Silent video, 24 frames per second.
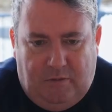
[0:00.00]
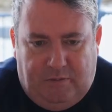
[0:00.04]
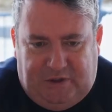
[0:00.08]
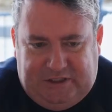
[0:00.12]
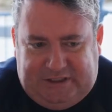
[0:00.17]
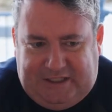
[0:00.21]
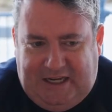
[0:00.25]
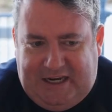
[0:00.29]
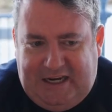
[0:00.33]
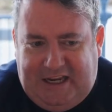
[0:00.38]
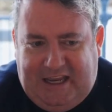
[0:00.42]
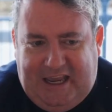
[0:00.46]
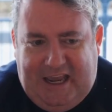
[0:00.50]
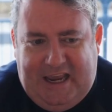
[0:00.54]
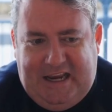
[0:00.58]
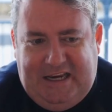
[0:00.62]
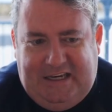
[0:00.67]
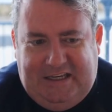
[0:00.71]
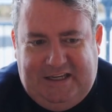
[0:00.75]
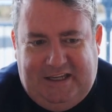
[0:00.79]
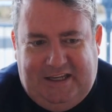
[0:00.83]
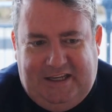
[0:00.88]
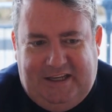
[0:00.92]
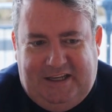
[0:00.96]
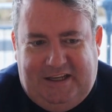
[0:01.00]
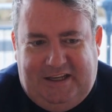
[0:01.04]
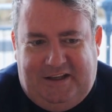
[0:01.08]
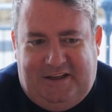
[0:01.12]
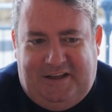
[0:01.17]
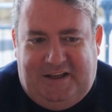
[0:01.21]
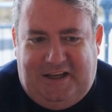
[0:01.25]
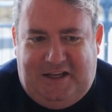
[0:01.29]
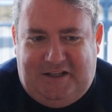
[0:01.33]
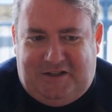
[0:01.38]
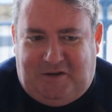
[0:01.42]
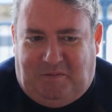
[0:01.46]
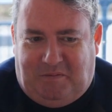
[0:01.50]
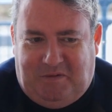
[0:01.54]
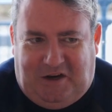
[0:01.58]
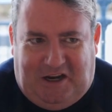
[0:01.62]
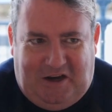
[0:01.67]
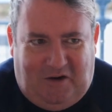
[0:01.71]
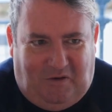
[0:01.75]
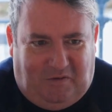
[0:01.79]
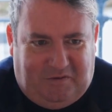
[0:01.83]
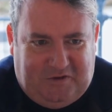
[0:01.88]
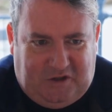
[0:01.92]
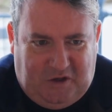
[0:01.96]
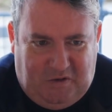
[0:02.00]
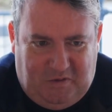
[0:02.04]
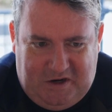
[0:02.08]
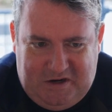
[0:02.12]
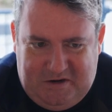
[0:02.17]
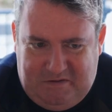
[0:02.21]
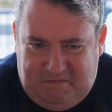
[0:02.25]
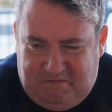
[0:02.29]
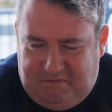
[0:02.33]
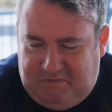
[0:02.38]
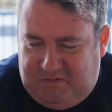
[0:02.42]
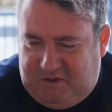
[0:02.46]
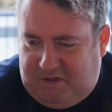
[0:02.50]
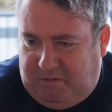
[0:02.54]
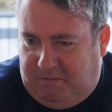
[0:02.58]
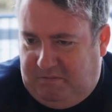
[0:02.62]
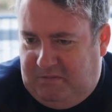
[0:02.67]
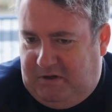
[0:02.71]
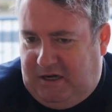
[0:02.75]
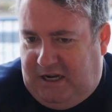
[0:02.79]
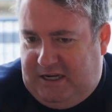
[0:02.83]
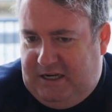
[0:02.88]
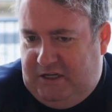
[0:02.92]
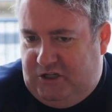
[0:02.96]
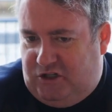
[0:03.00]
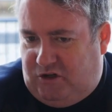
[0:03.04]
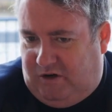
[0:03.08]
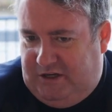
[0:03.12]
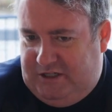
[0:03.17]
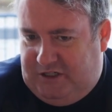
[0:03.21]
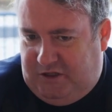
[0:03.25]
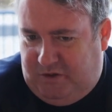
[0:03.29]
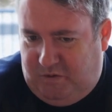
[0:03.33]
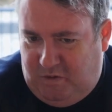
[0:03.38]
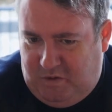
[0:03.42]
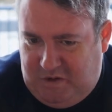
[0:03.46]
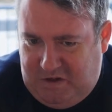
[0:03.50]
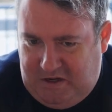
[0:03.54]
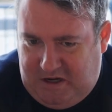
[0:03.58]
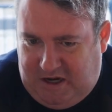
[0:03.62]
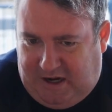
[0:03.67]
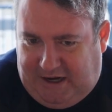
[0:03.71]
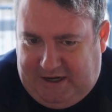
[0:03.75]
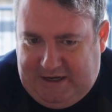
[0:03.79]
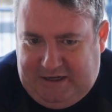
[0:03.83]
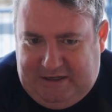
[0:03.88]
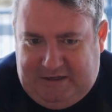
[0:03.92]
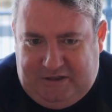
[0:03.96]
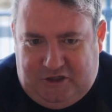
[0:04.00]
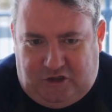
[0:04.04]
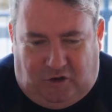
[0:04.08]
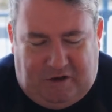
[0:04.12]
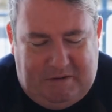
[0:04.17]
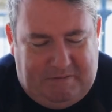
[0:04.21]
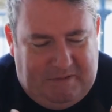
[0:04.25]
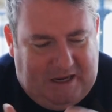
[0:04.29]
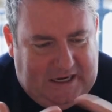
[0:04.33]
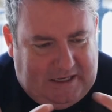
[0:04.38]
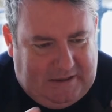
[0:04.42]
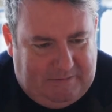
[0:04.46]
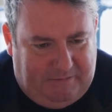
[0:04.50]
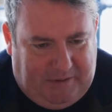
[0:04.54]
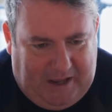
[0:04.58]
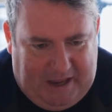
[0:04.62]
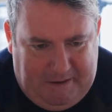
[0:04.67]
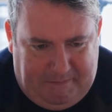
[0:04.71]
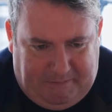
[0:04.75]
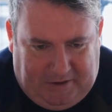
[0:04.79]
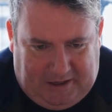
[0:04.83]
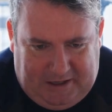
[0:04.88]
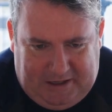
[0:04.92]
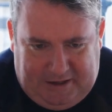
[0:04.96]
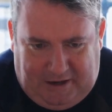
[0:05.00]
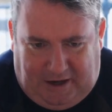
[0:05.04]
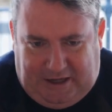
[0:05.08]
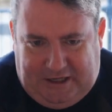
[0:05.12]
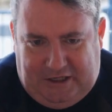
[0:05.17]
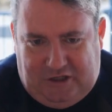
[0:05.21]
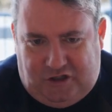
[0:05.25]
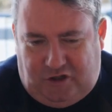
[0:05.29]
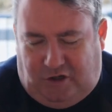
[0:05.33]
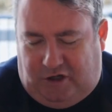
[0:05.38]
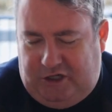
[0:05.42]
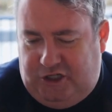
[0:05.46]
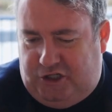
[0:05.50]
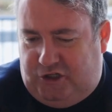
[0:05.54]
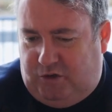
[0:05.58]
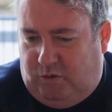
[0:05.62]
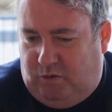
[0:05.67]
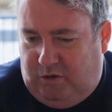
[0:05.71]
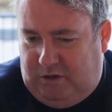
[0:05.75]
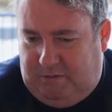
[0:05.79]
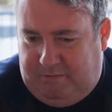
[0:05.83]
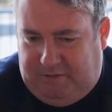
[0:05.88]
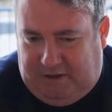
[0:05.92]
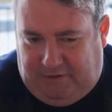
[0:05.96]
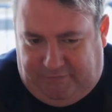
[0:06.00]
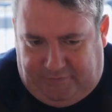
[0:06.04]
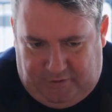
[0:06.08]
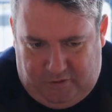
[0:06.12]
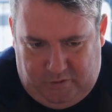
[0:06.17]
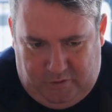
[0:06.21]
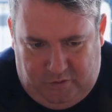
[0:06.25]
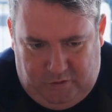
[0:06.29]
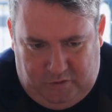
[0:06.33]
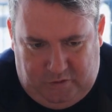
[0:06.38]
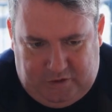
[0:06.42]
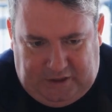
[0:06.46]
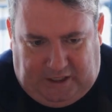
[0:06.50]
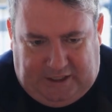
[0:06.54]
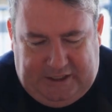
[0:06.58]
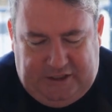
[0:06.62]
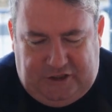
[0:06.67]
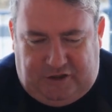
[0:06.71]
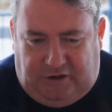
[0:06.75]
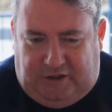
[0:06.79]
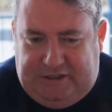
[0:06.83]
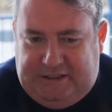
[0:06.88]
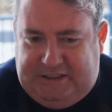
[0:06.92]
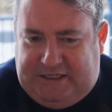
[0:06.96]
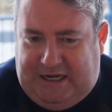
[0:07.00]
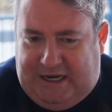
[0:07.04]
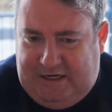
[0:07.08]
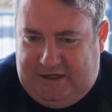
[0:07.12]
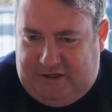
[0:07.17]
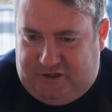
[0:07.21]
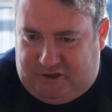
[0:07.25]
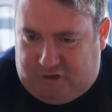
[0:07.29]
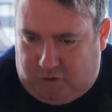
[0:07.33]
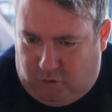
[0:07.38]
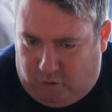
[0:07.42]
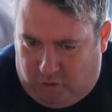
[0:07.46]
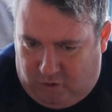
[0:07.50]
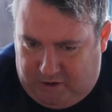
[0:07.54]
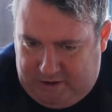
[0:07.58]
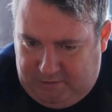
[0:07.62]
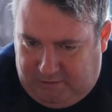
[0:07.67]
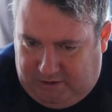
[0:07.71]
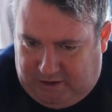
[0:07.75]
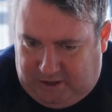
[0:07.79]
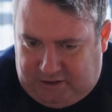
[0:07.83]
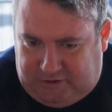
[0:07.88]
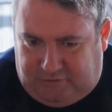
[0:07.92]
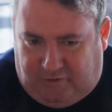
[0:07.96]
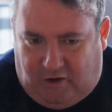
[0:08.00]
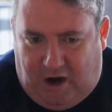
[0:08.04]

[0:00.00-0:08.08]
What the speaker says: But then again, it's something I love doing, something I enjoy doing. I enjoy meeting people. I enjoy showing them the food. I enjoy telling the story where it's